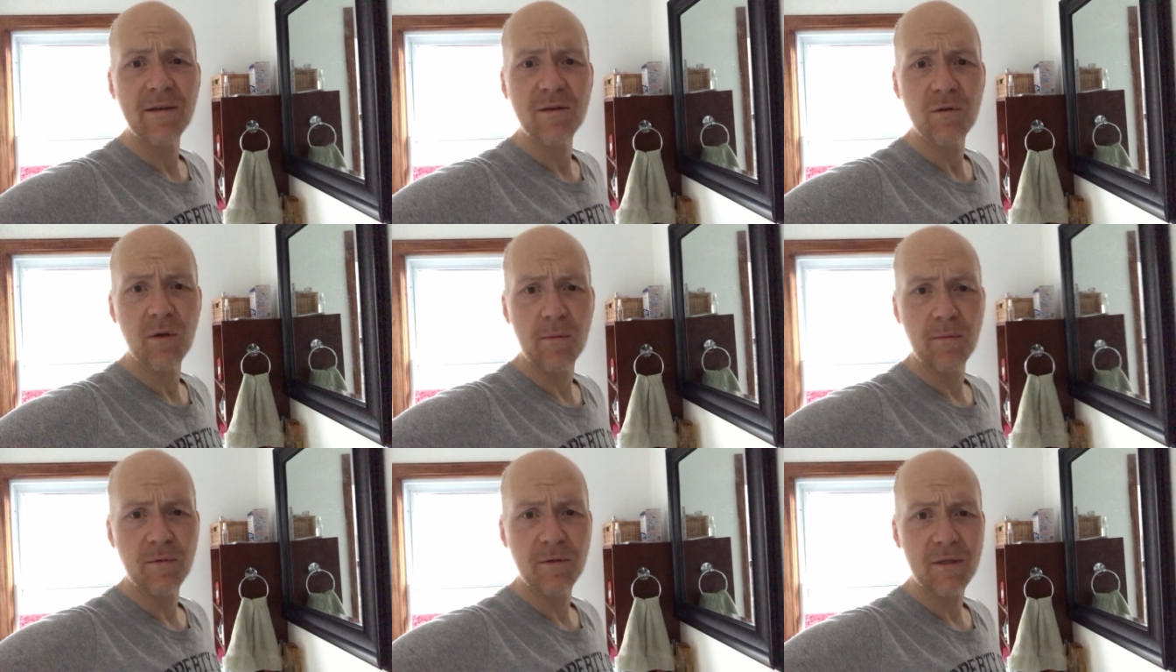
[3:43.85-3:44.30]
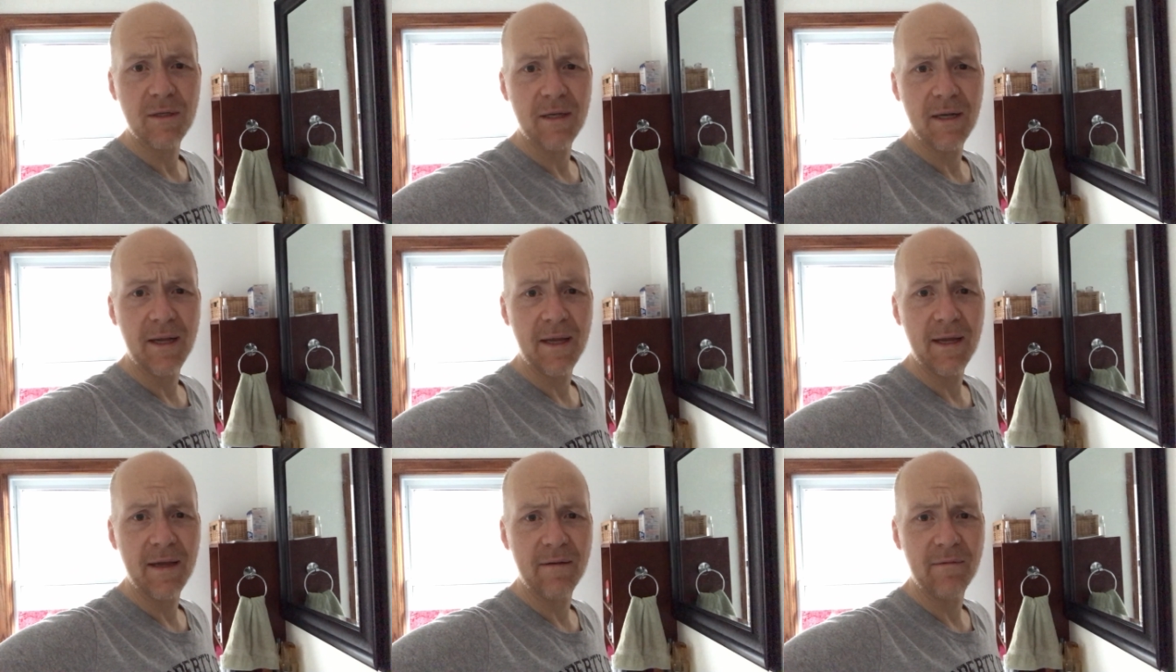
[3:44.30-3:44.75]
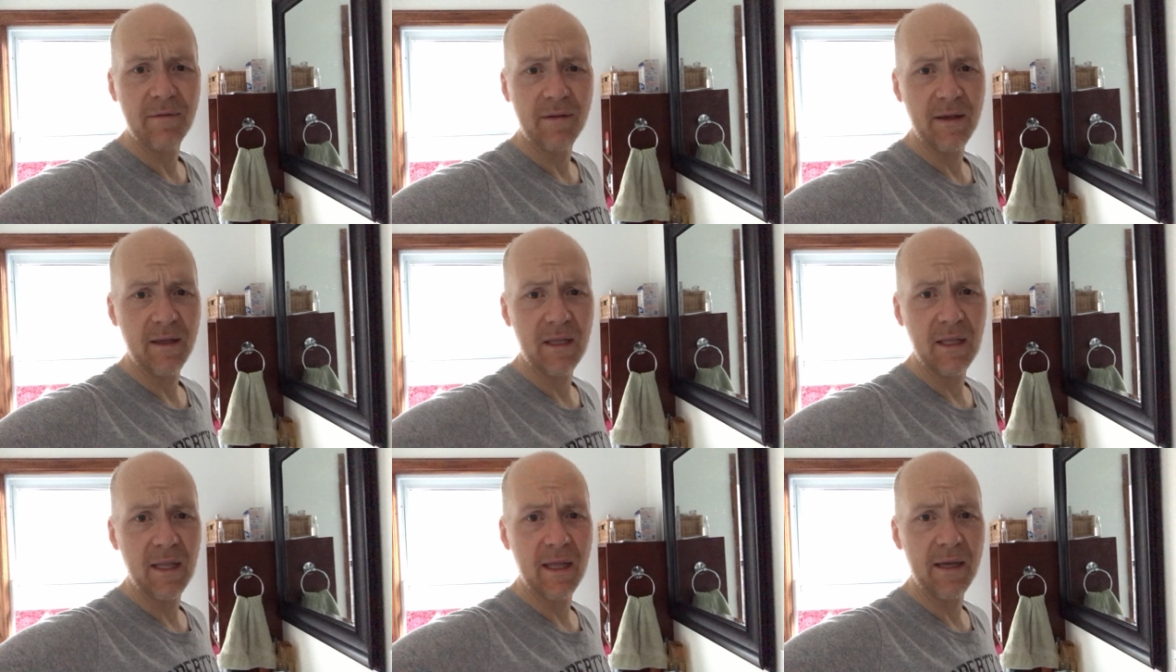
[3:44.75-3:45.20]
so I'm just gonna have
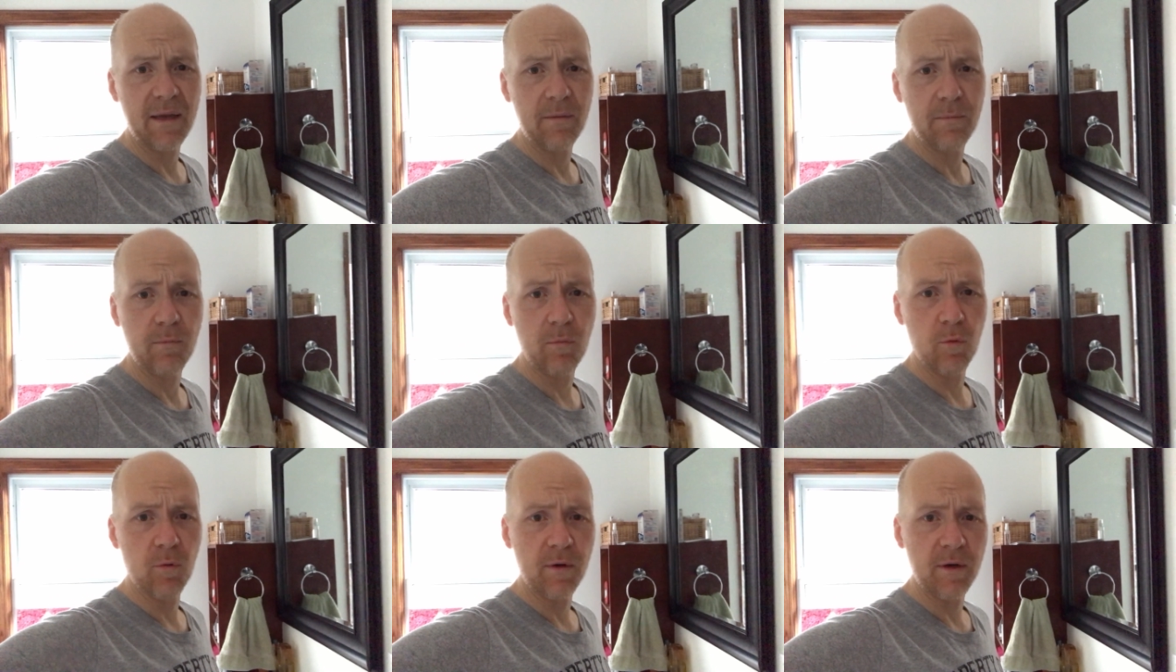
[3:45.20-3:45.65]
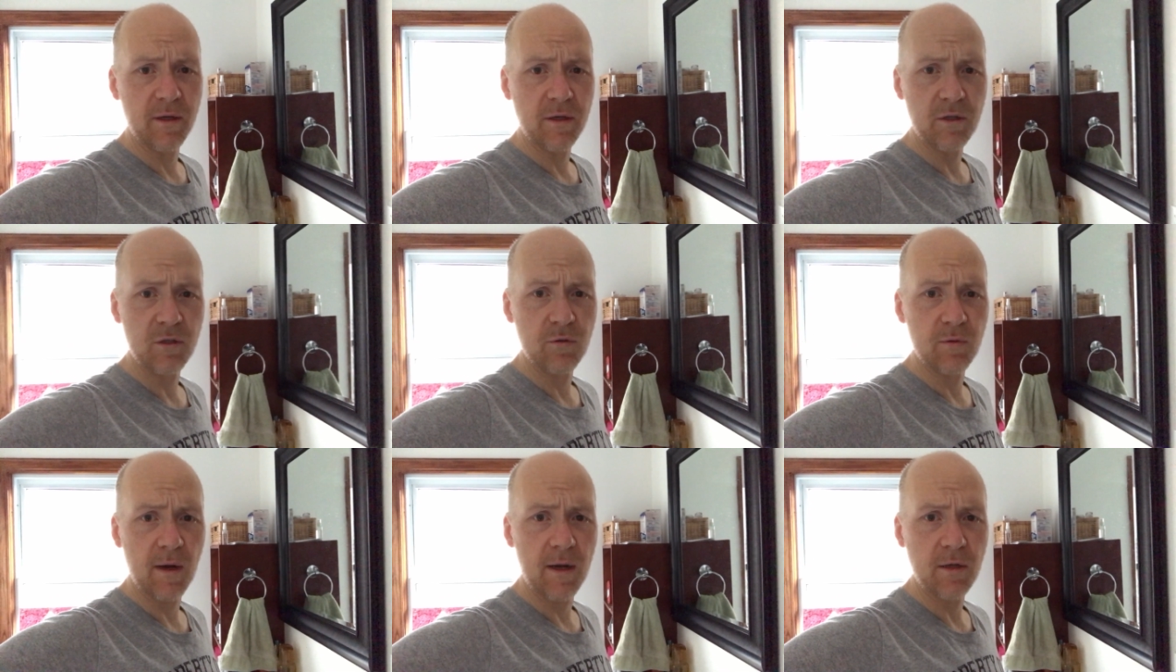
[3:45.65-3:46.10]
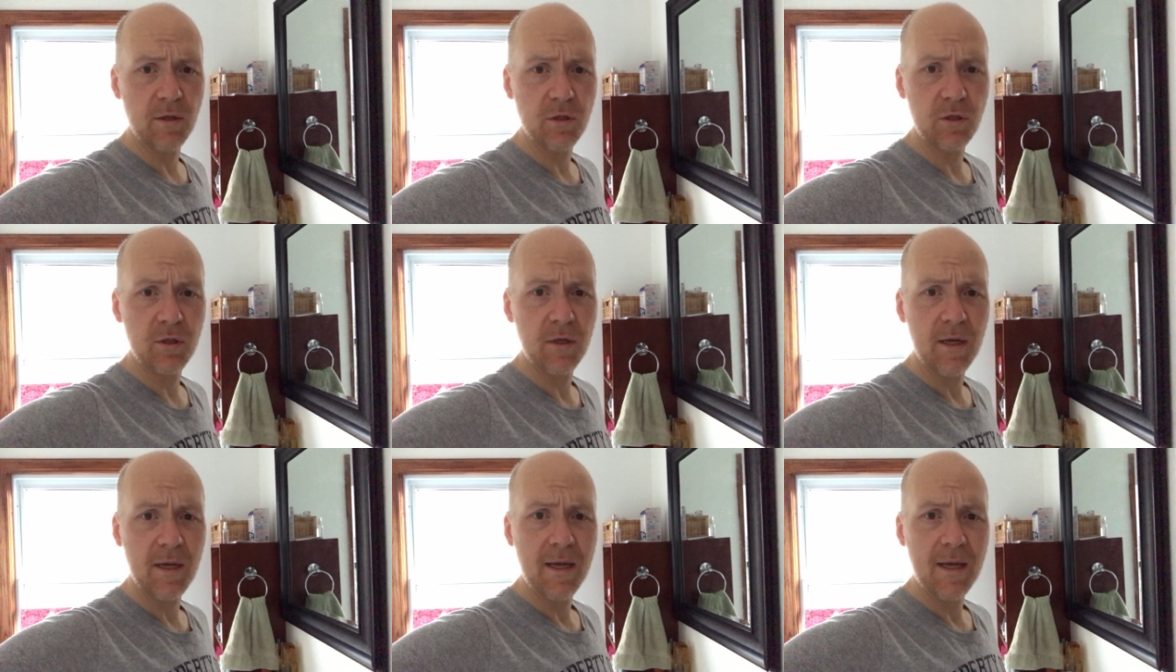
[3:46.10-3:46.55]
like a light morning
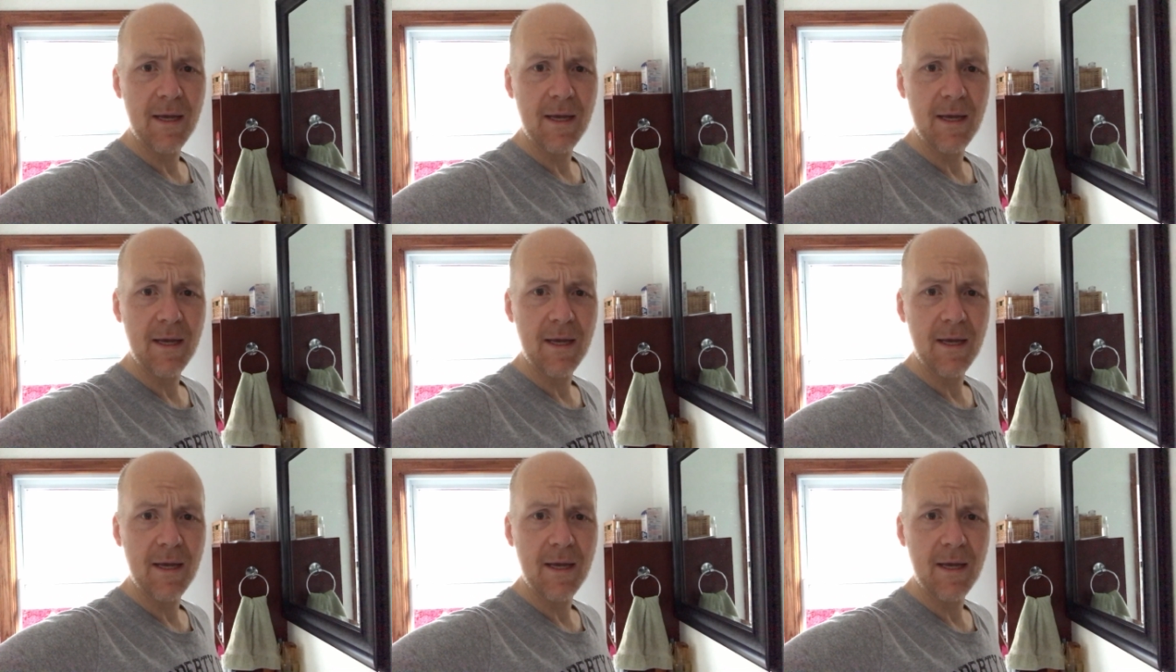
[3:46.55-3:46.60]
stretch